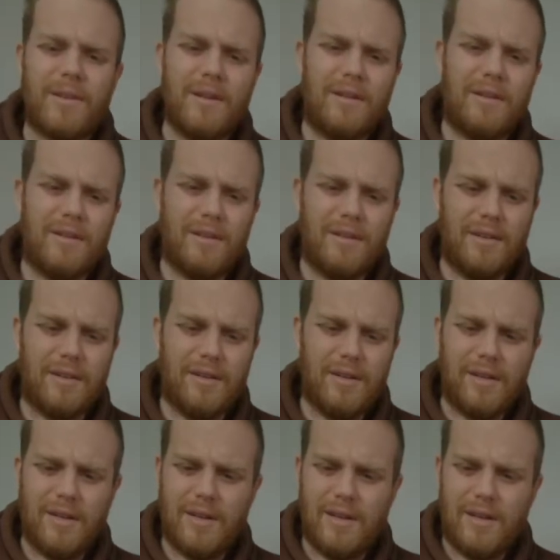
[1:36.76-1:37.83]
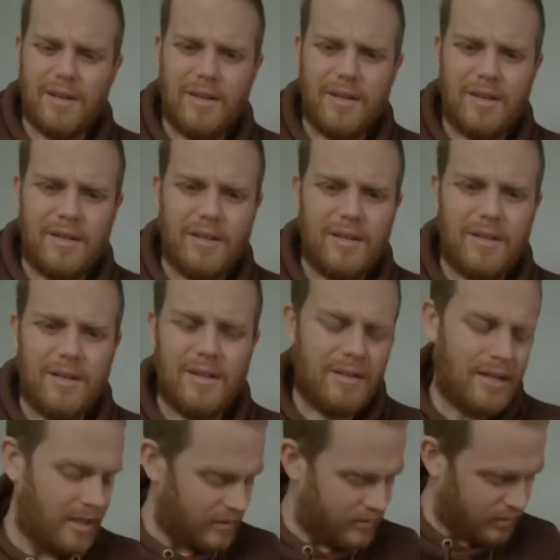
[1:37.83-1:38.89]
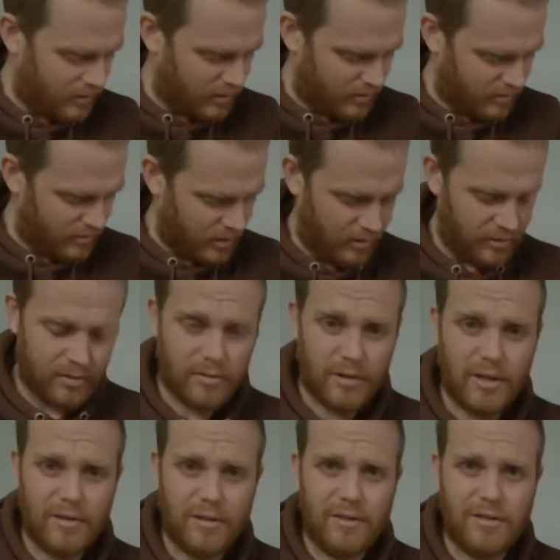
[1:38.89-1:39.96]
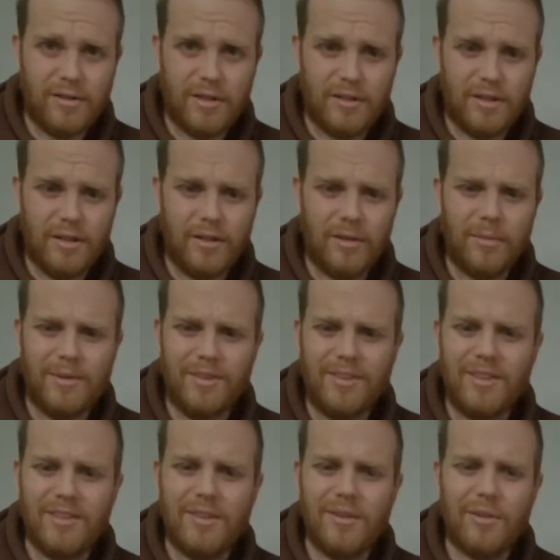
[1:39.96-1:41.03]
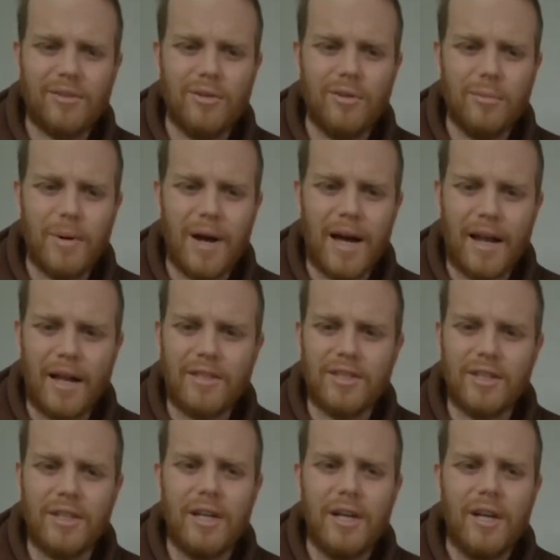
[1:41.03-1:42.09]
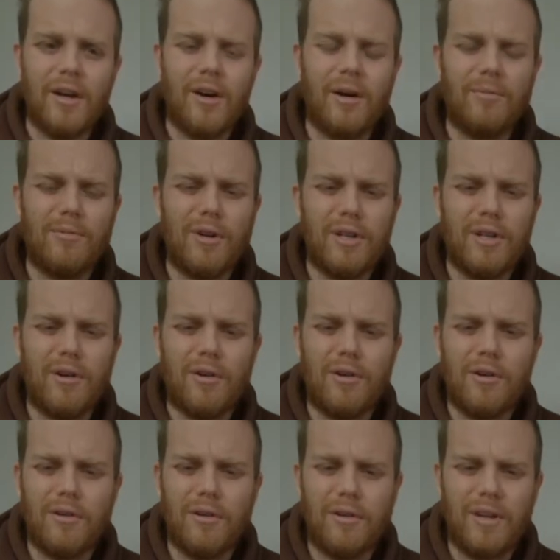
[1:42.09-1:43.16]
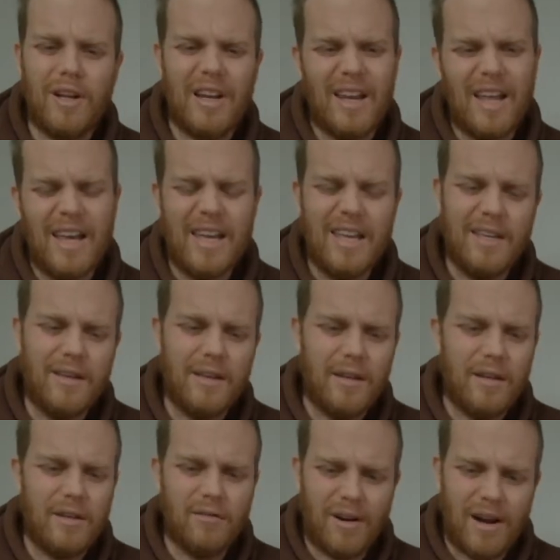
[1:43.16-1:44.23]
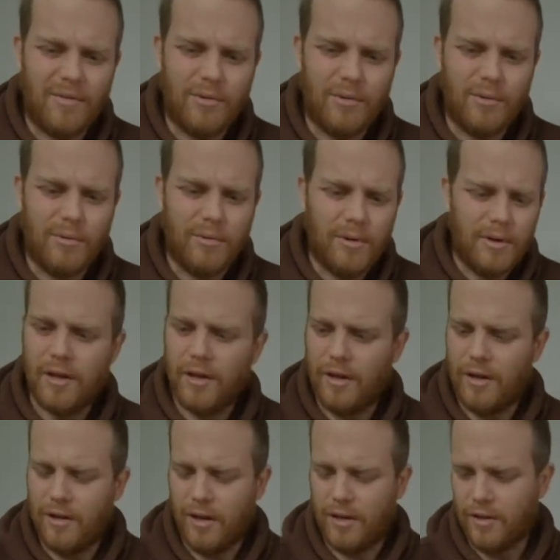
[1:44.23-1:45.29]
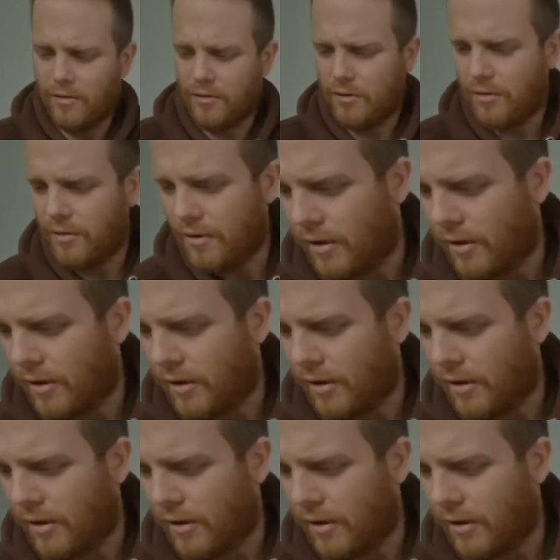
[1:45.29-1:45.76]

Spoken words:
And that's for, you know, 360 kilometers. It's not too bad, actually. I'm running on clay, gravel. I don't do